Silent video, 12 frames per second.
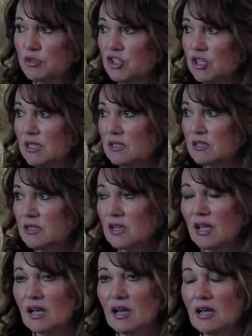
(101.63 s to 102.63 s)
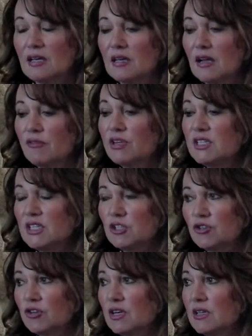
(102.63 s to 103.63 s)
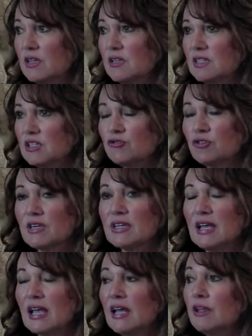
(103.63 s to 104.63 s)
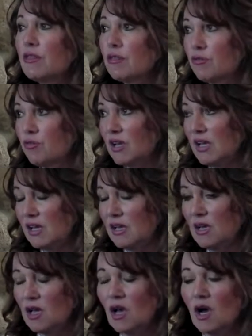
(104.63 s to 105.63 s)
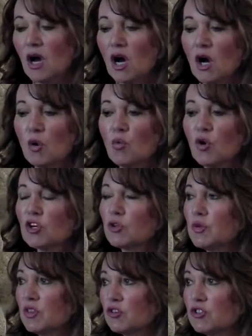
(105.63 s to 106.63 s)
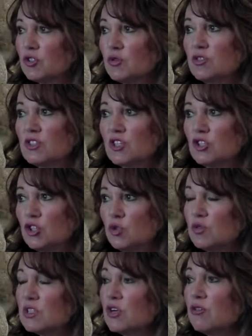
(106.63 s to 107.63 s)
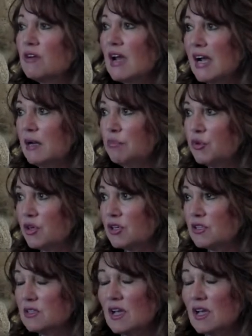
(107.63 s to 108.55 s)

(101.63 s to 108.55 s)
sheets, and every teacher in the district, K-3, worked with their students to choose their 9 books.